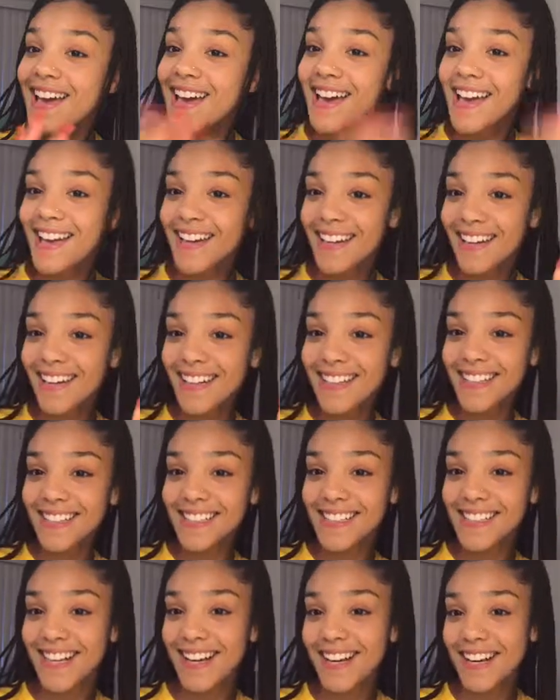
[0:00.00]
Hey
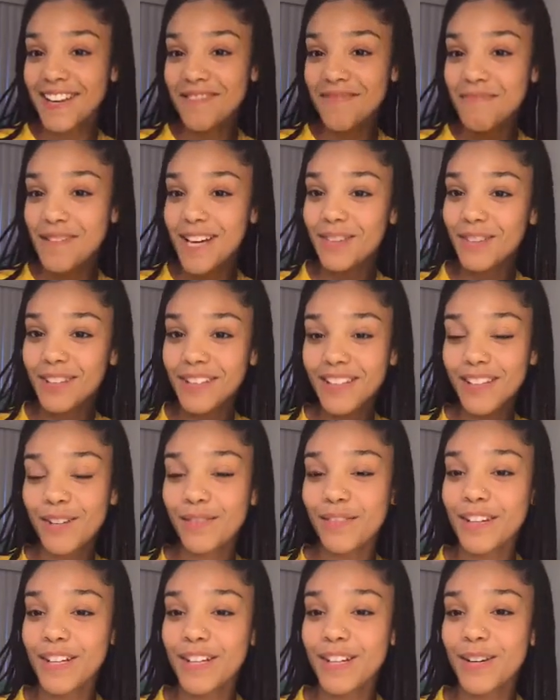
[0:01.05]
honeys, I'm back with another
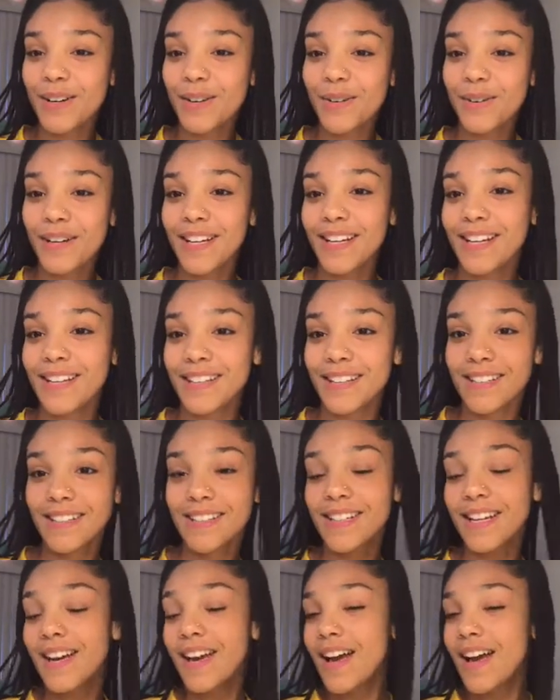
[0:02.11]
video and